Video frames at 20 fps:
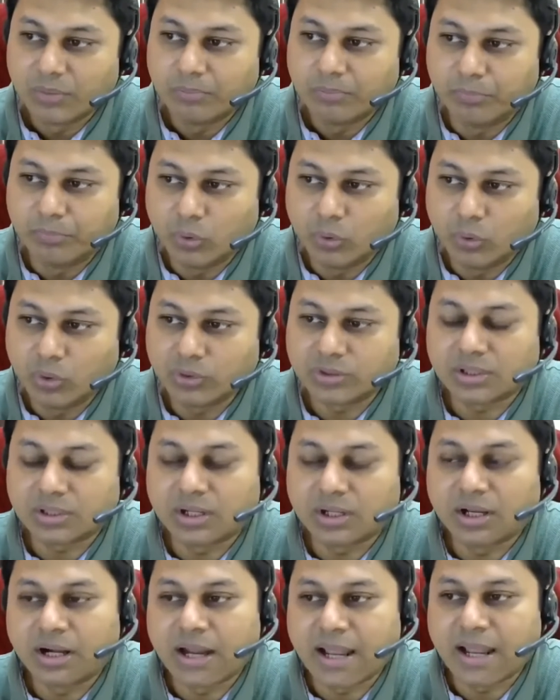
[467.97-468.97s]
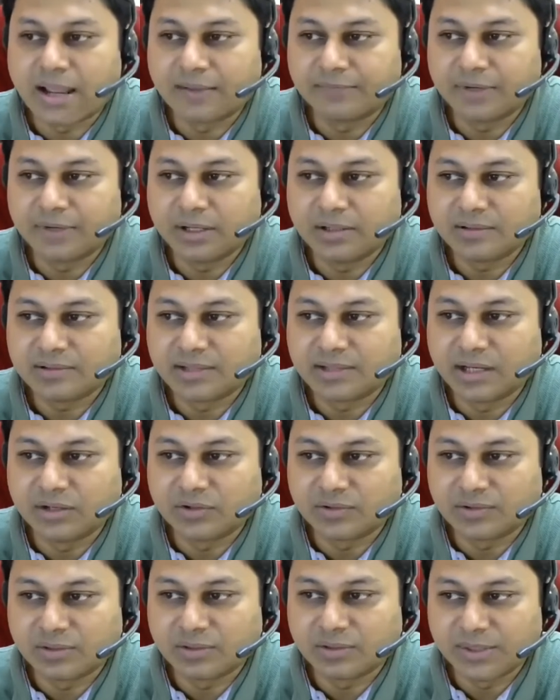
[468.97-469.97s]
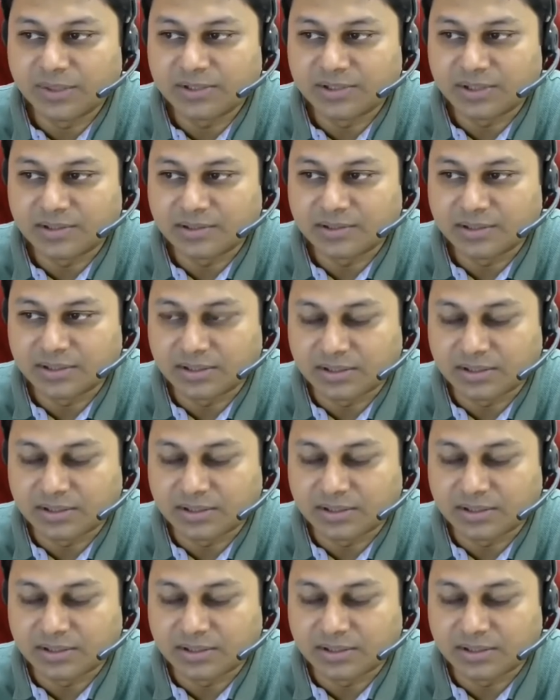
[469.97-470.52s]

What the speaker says: both are having centrosymmetric